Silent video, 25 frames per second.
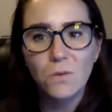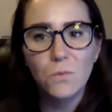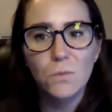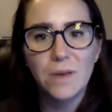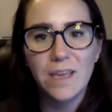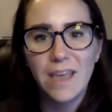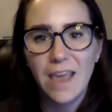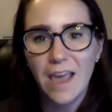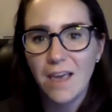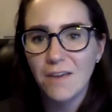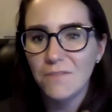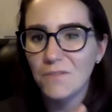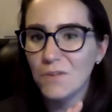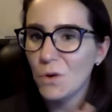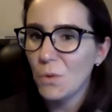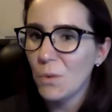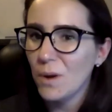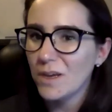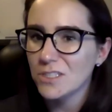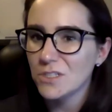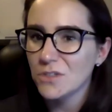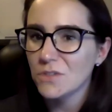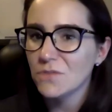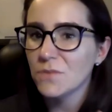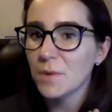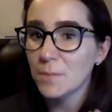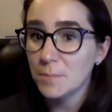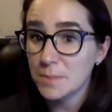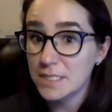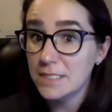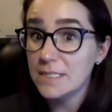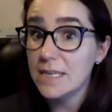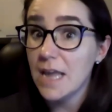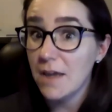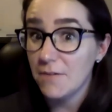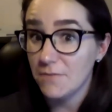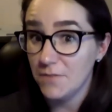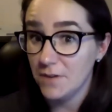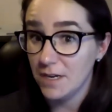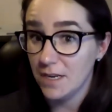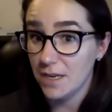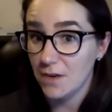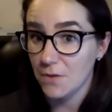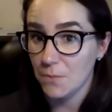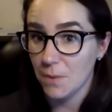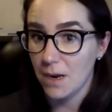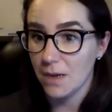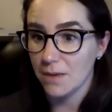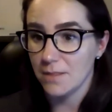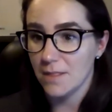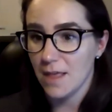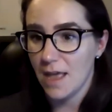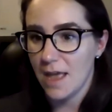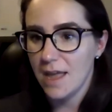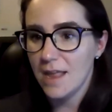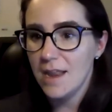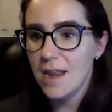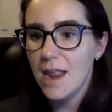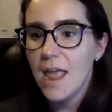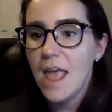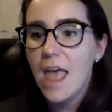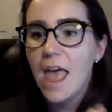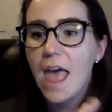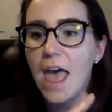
We have a question from Stephanie around that.